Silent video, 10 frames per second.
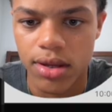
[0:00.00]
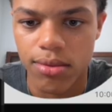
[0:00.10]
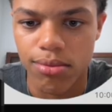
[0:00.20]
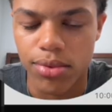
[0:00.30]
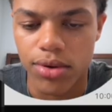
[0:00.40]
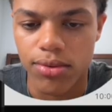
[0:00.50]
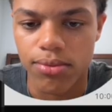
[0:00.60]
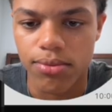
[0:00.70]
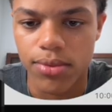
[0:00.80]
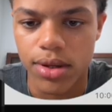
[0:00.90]
boom,
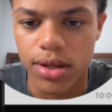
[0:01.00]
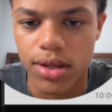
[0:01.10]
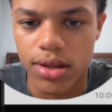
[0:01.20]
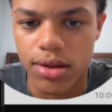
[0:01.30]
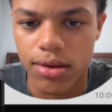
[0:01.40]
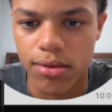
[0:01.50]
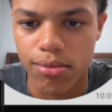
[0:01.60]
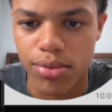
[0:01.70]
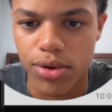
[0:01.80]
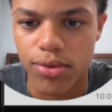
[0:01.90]

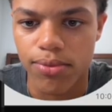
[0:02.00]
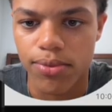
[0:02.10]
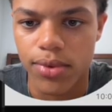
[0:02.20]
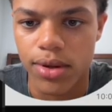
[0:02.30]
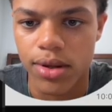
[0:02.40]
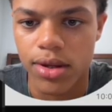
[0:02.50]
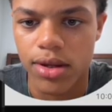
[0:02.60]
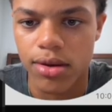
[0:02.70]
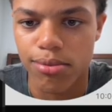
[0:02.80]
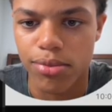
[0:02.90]
boom,
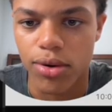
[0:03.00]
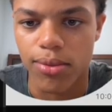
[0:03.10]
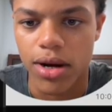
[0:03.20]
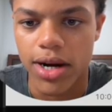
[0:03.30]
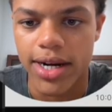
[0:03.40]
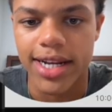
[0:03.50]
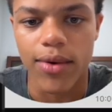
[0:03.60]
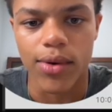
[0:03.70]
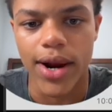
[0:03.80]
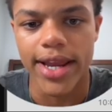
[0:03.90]
boom. All right, now
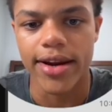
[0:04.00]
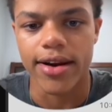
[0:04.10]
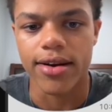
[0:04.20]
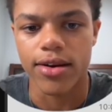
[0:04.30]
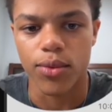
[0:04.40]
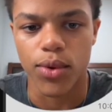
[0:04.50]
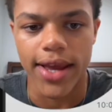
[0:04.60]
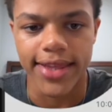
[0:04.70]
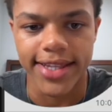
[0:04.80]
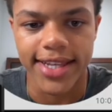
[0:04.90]
we're right here. We're
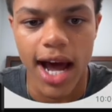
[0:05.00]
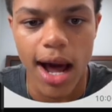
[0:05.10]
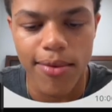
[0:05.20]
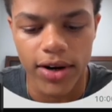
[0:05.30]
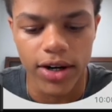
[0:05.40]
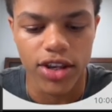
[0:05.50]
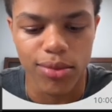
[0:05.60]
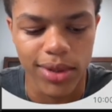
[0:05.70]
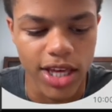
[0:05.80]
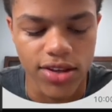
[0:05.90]
at the top of our
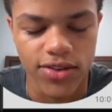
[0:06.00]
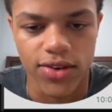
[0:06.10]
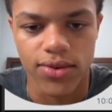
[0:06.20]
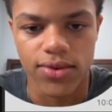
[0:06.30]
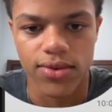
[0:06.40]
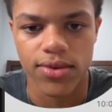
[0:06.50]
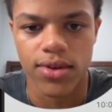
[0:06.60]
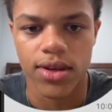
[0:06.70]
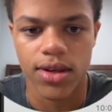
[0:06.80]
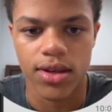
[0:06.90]
accumulation zone,
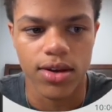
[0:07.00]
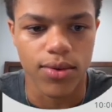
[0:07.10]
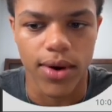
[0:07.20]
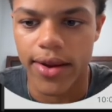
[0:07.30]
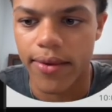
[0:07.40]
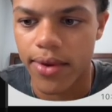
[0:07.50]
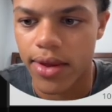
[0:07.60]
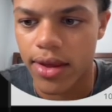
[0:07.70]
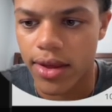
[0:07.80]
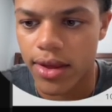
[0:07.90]
right?
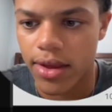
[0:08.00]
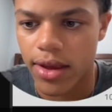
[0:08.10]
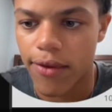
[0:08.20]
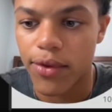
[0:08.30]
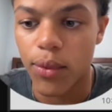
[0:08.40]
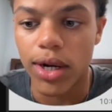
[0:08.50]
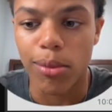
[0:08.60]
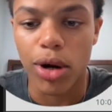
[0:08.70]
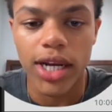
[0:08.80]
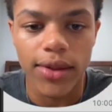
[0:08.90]
If you want to
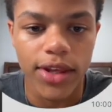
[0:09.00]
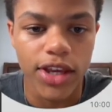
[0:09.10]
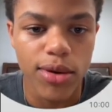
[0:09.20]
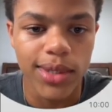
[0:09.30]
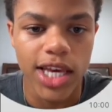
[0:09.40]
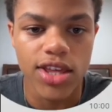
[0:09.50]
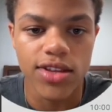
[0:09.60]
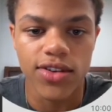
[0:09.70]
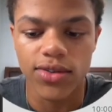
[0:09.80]
mark out the accumulation zone